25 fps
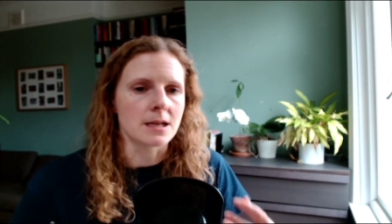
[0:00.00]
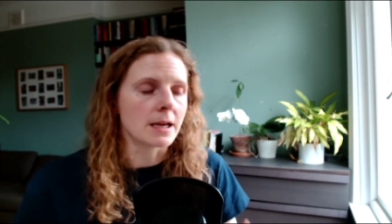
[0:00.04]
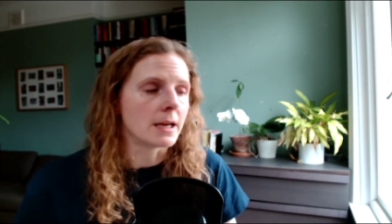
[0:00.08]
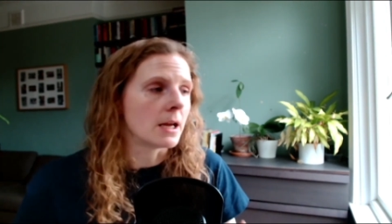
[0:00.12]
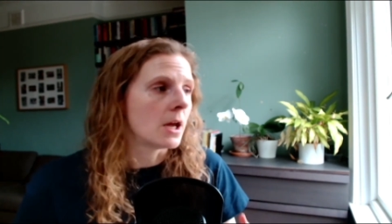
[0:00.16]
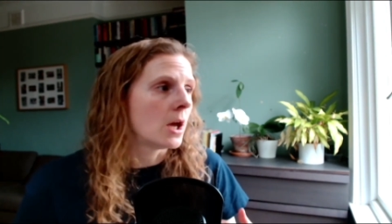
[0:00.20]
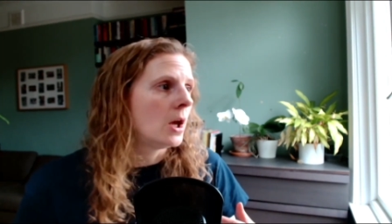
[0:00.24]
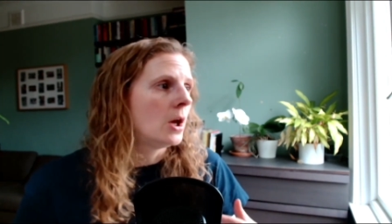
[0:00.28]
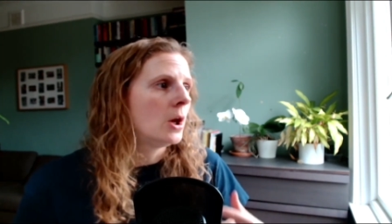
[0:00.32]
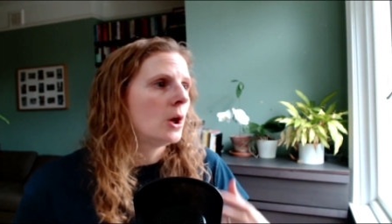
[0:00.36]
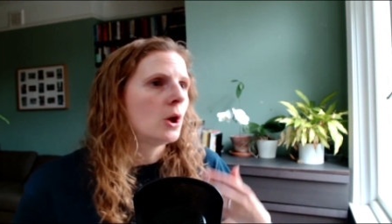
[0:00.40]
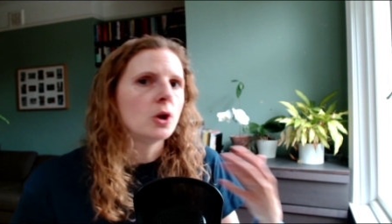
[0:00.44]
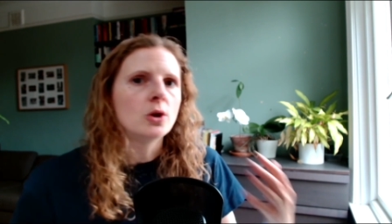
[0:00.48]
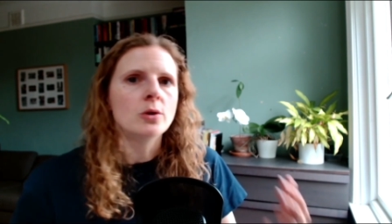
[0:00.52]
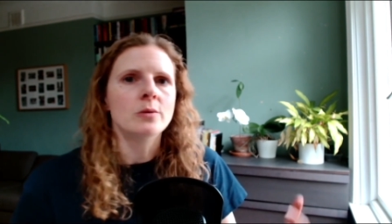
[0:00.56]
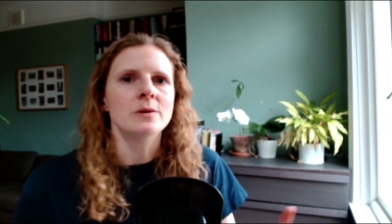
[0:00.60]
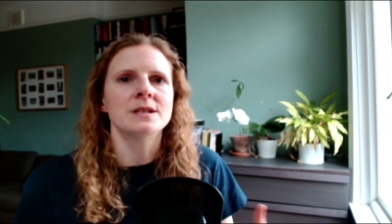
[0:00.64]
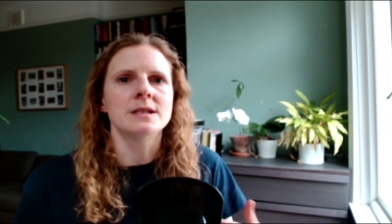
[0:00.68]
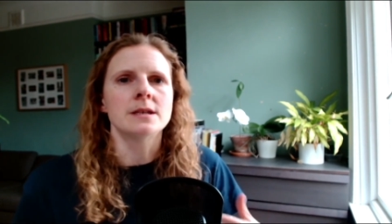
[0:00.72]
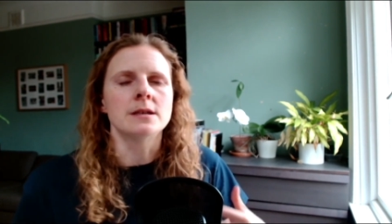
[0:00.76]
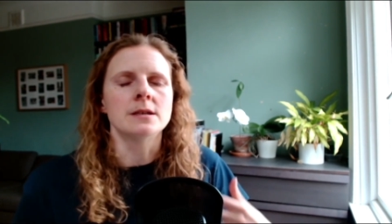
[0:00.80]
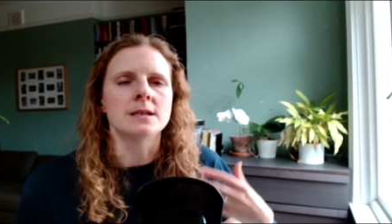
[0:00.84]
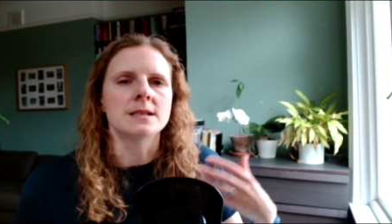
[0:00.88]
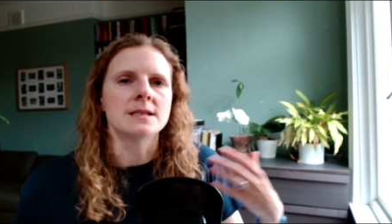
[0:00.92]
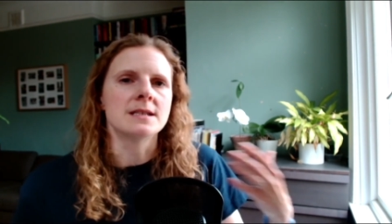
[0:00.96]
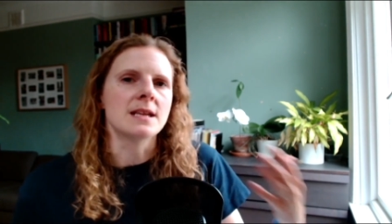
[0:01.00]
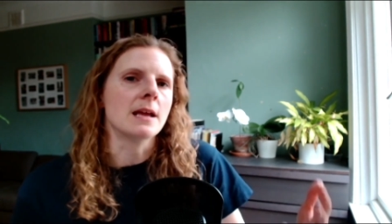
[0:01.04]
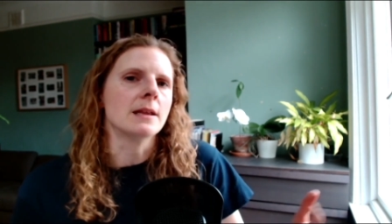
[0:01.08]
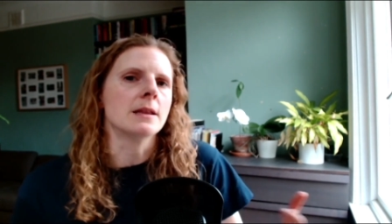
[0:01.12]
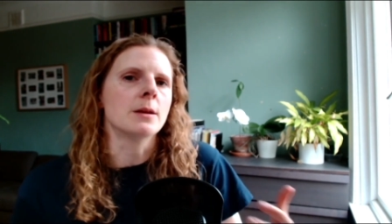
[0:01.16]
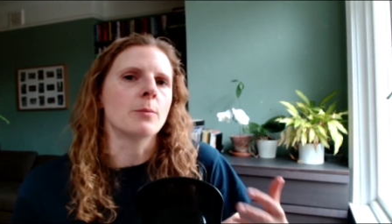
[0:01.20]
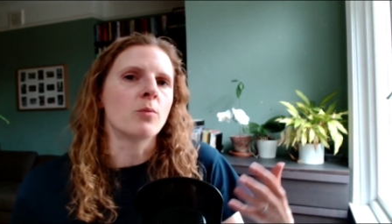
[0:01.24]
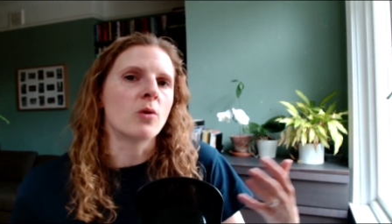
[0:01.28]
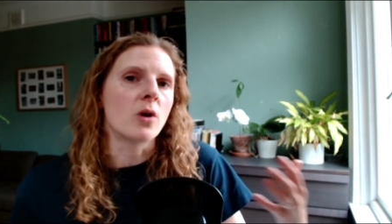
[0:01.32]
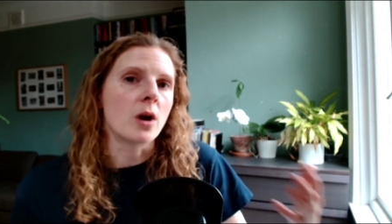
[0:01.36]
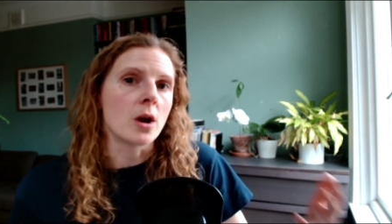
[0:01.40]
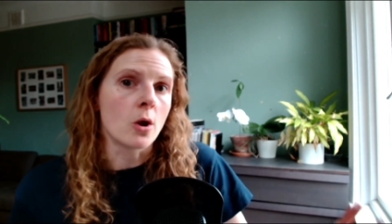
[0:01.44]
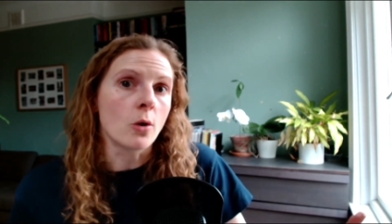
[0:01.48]
like who is going to set
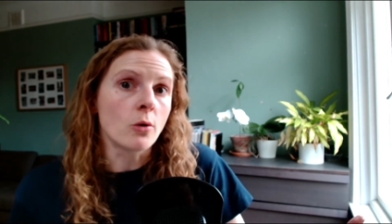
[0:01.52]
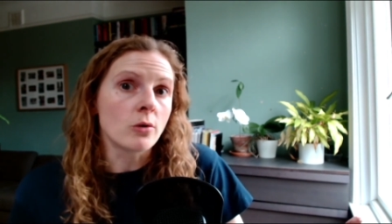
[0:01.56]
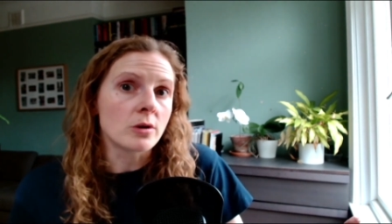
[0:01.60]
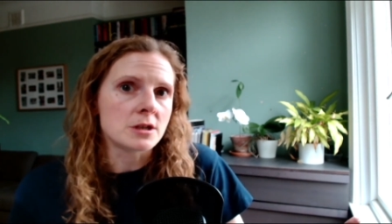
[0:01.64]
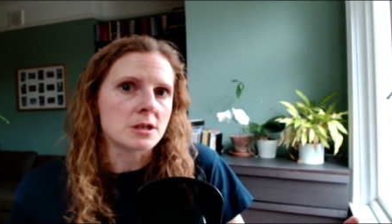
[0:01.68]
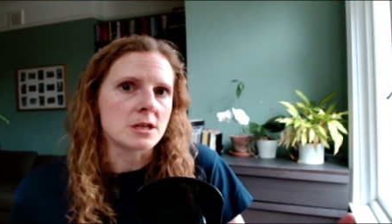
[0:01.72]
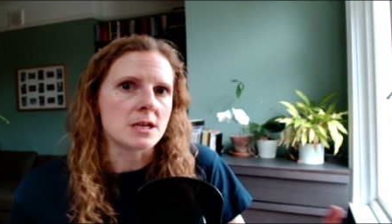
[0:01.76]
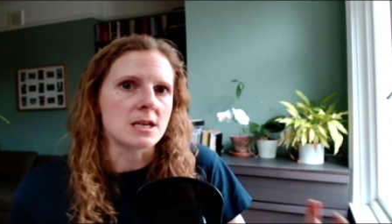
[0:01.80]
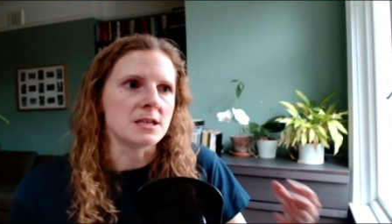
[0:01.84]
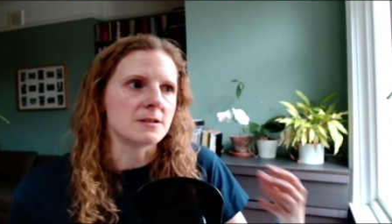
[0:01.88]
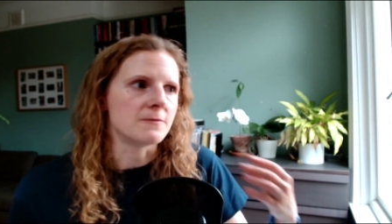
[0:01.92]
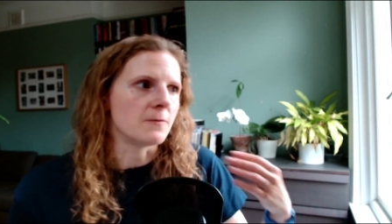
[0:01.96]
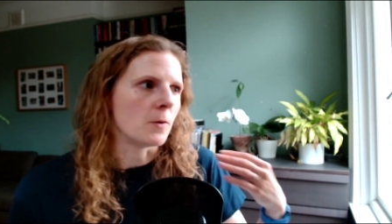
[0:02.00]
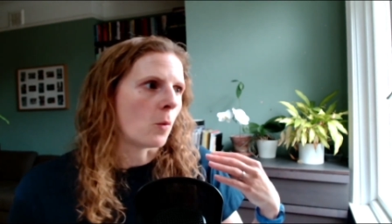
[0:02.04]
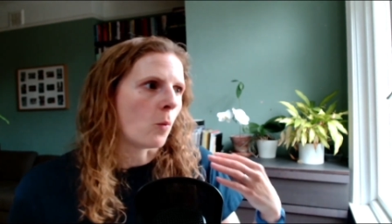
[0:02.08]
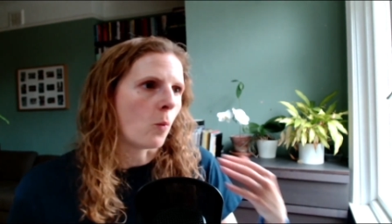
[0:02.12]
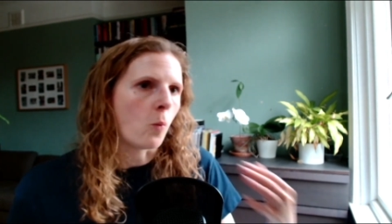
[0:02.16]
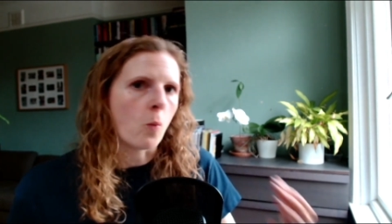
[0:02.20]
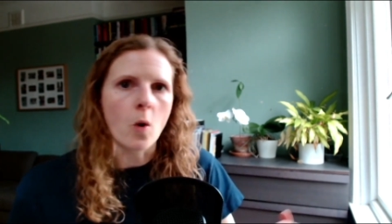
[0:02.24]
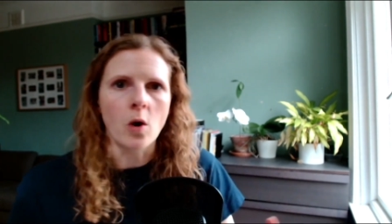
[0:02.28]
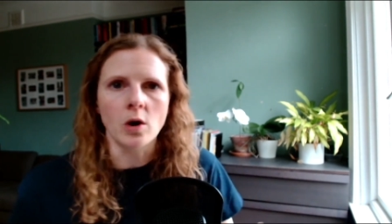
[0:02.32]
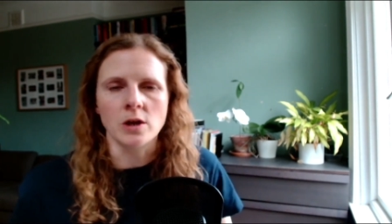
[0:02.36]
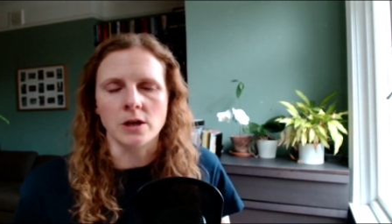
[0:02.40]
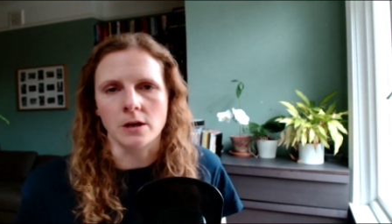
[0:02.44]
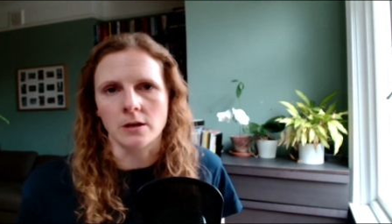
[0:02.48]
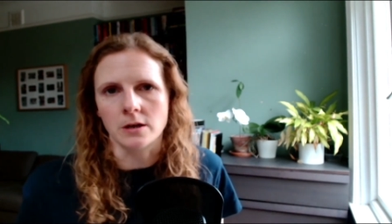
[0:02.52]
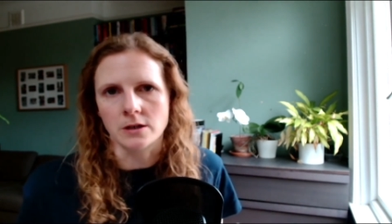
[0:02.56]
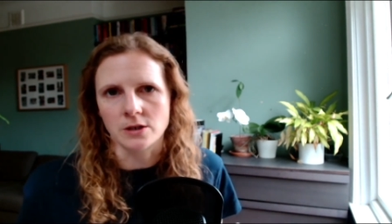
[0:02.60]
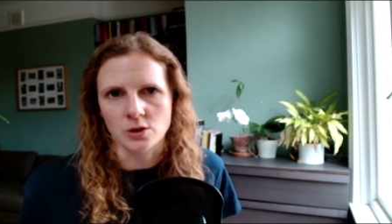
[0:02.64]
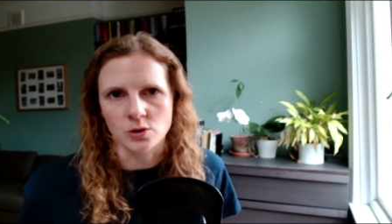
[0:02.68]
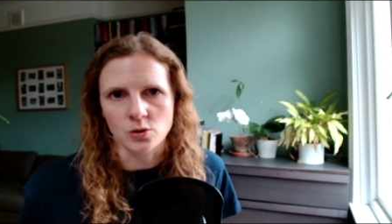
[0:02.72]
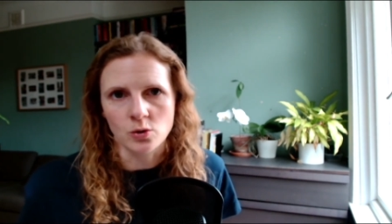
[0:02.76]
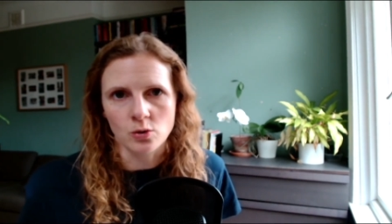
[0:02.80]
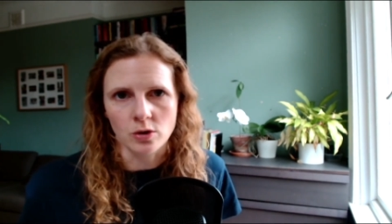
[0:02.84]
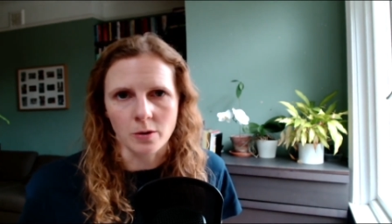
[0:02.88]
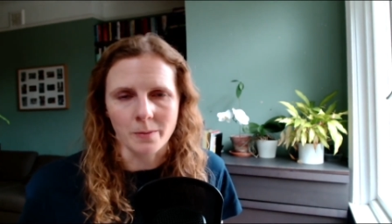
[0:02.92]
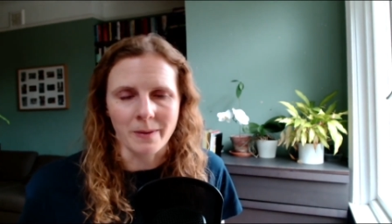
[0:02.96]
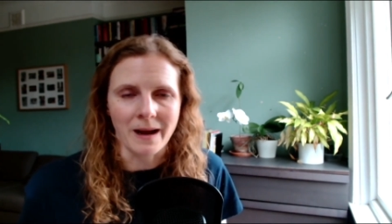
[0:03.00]
the priorities for what you're going to
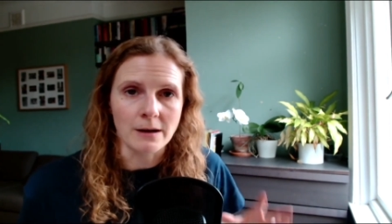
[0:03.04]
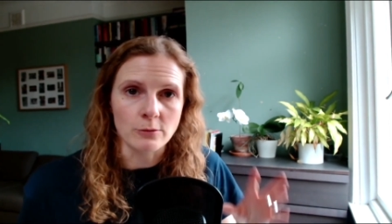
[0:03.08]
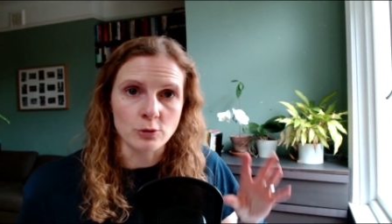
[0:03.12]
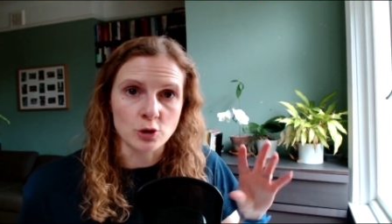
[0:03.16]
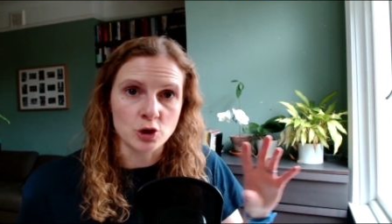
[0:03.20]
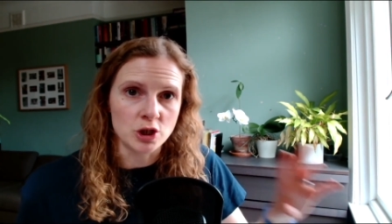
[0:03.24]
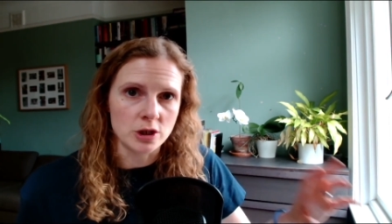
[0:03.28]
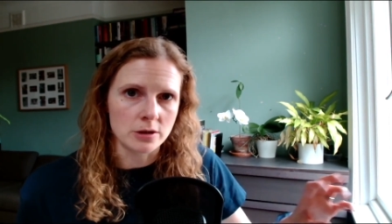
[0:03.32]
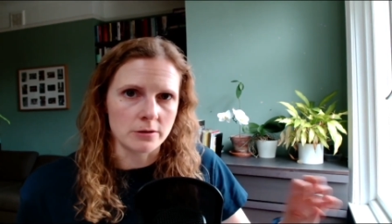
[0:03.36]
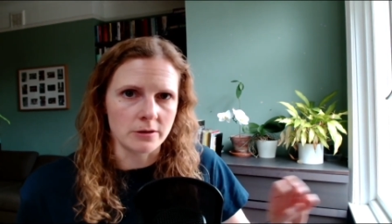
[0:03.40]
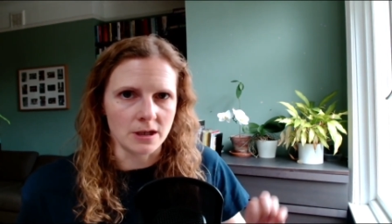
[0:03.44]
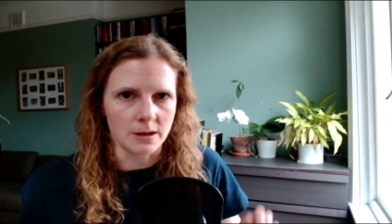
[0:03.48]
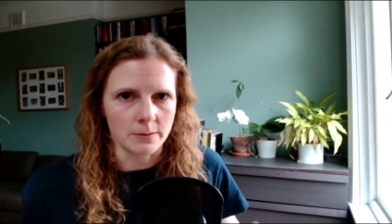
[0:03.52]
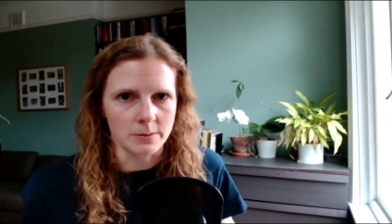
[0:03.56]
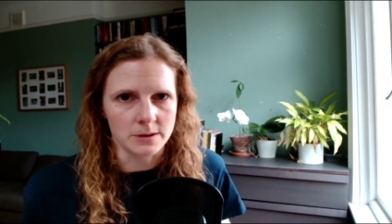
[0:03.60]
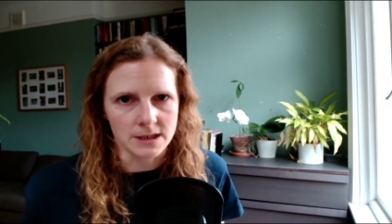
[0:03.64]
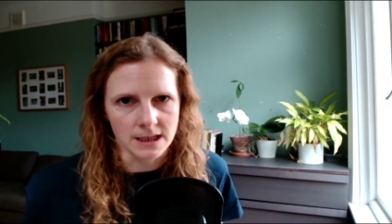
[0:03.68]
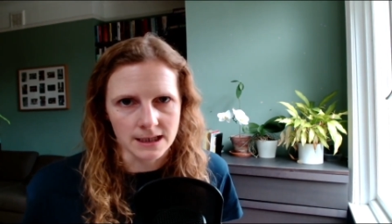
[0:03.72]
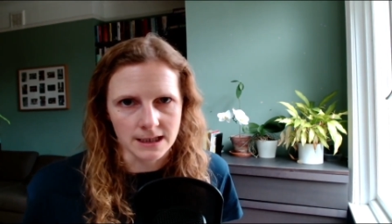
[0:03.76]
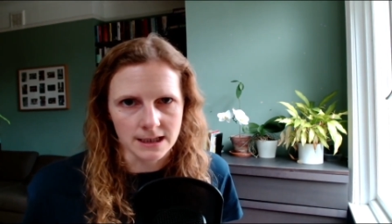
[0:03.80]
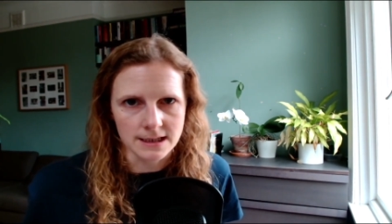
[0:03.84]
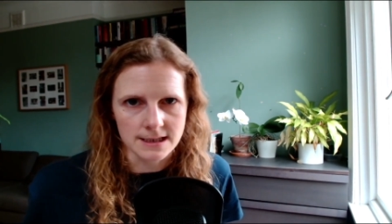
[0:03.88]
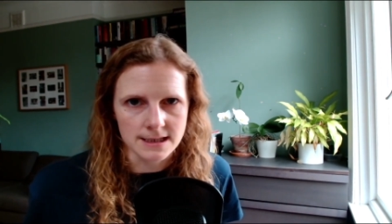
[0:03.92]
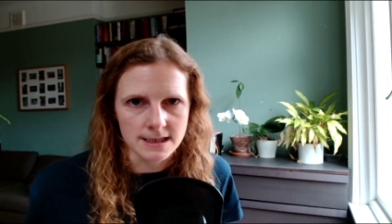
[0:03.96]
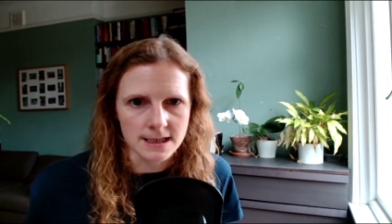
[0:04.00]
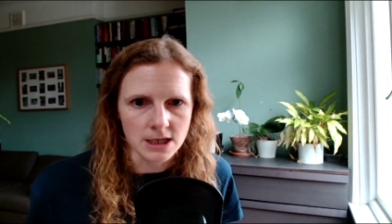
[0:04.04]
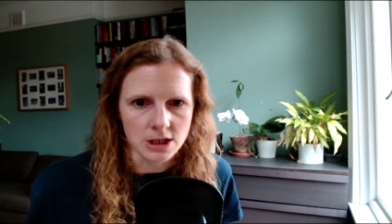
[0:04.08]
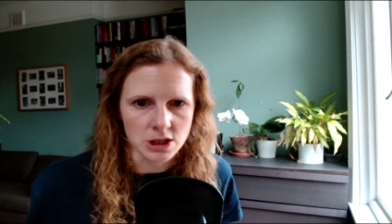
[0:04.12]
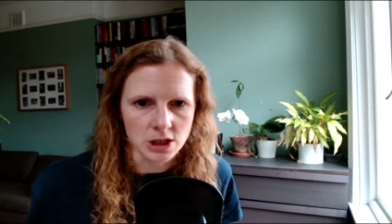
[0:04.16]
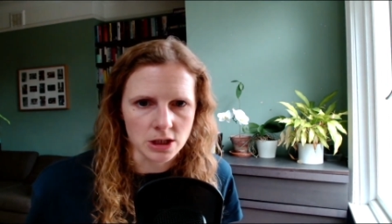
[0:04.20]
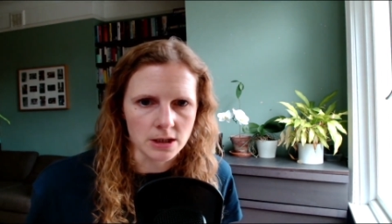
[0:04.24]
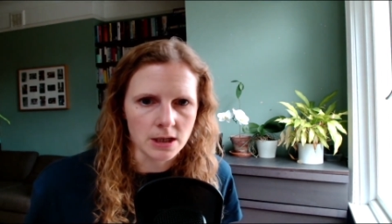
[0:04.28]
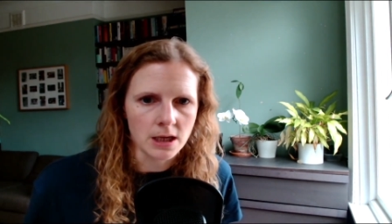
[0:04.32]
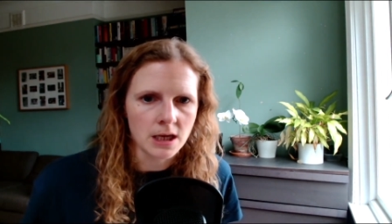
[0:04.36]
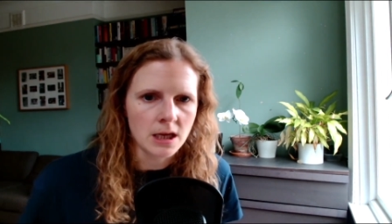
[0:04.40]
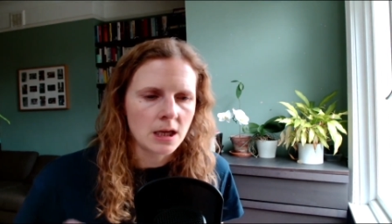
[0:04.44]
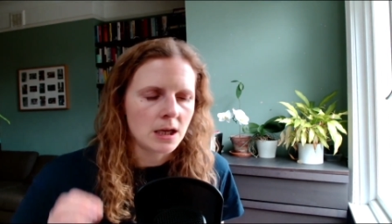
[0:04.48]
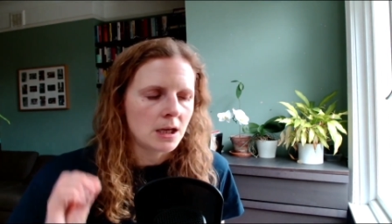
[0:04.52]
talk about during a particular
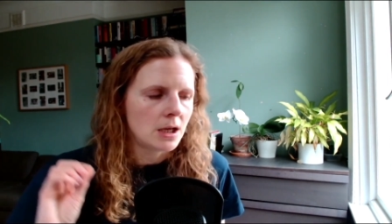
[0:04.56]
session,